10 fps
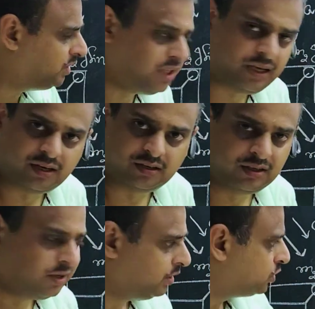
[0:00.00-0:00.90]
there.
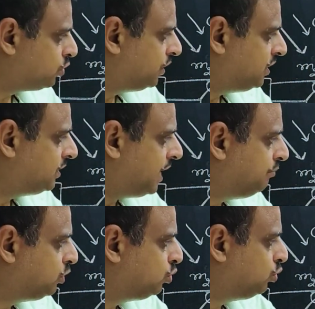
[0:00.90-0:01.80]
So it is
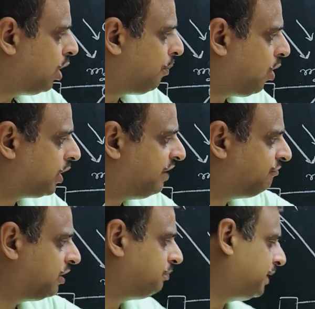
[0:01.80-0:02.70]
m2 upon
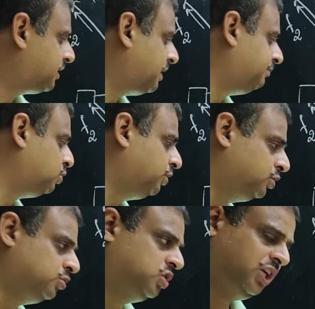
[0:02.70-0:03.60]
m1 plus m2
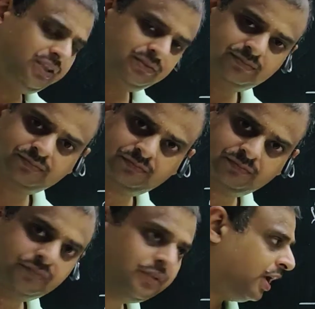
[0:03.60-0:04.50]
into g.
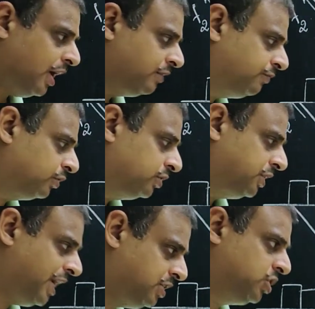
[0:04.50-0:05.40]
And for the
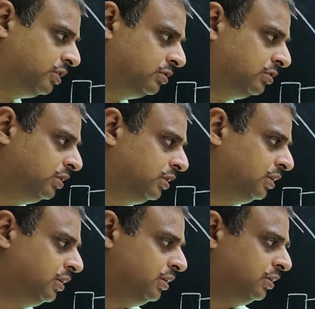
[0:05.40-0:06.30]
tension,
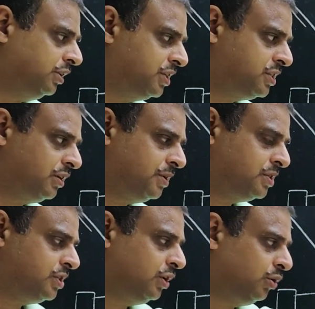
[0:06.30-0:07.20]
this term is
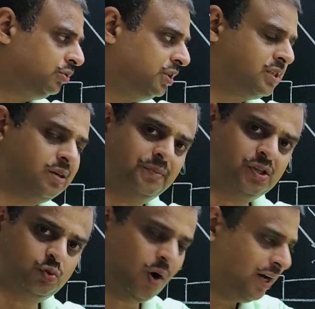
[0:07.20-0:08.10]
0, this term is
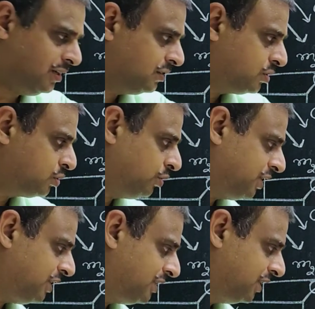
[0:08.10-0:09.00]
1. So it
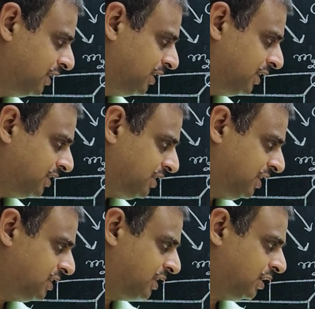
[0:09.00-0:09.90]
is t
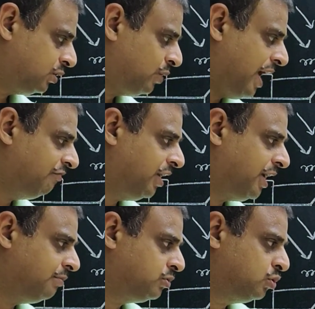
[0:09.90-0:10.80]
is equal to m1
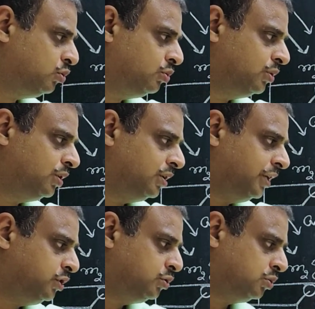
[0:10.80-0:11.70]
m2
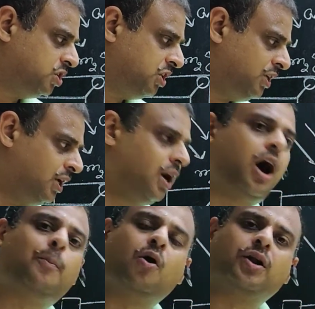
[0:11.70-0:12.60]
into g
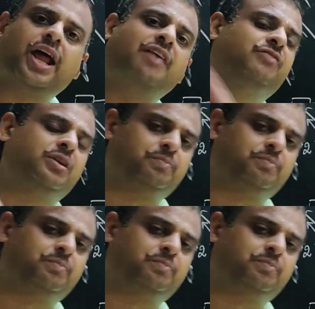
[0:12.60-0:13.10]
upon m1